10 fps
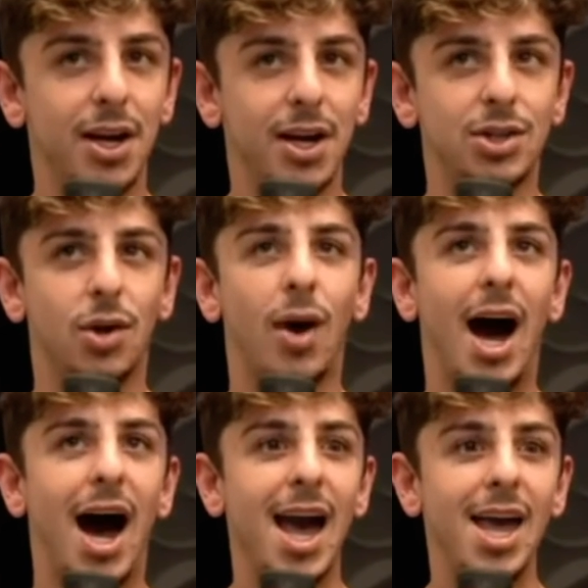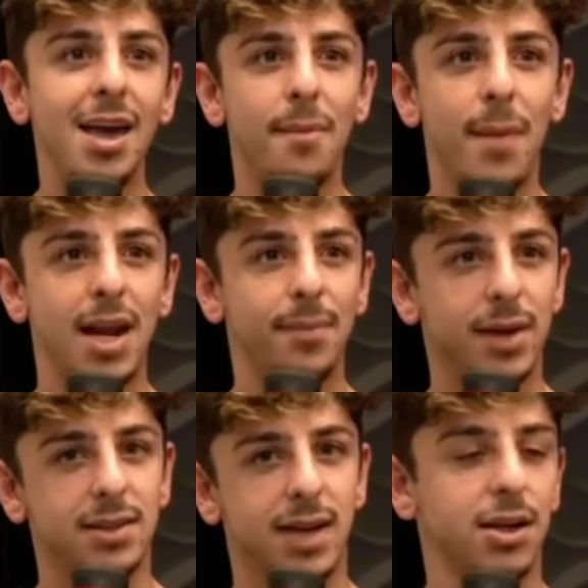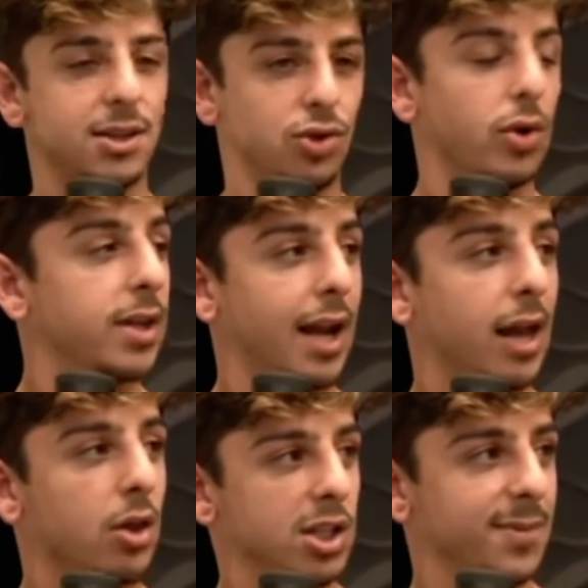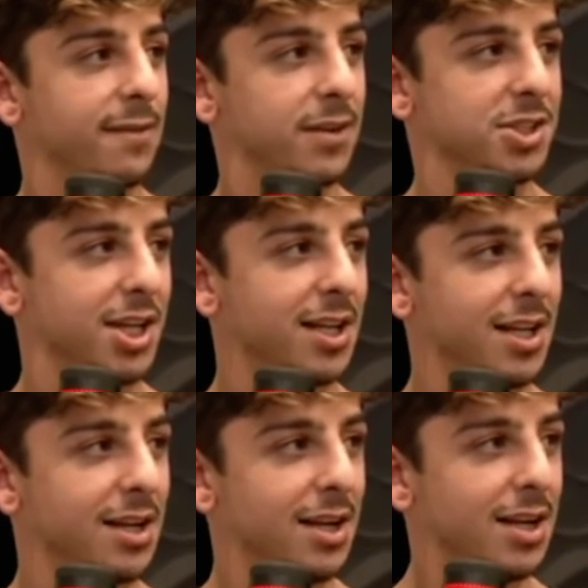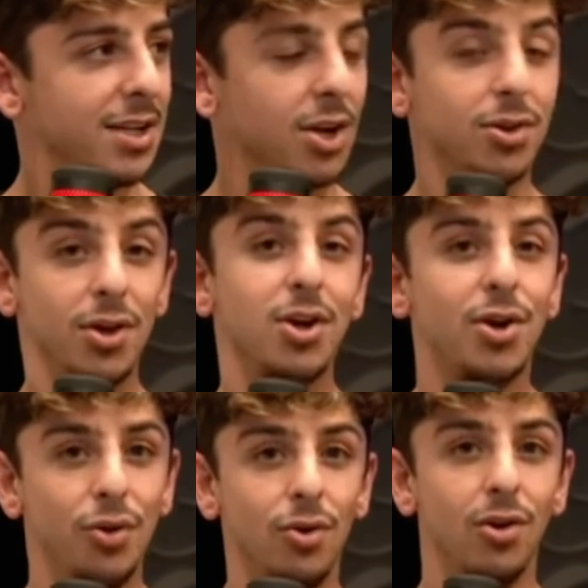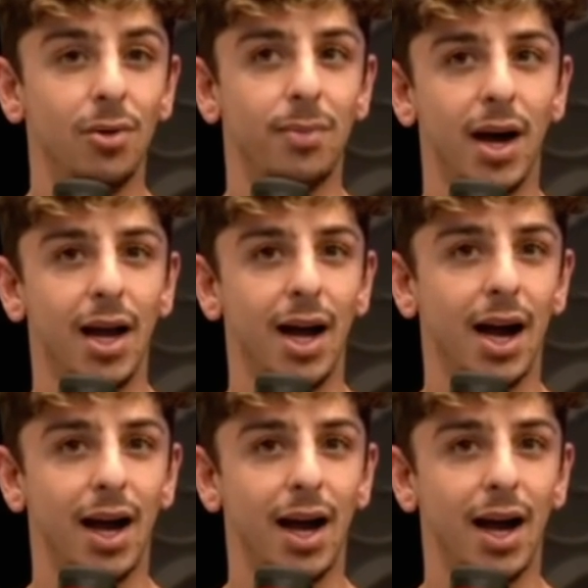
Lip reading: So I made up an entire story that I lost my virginity to look cool, but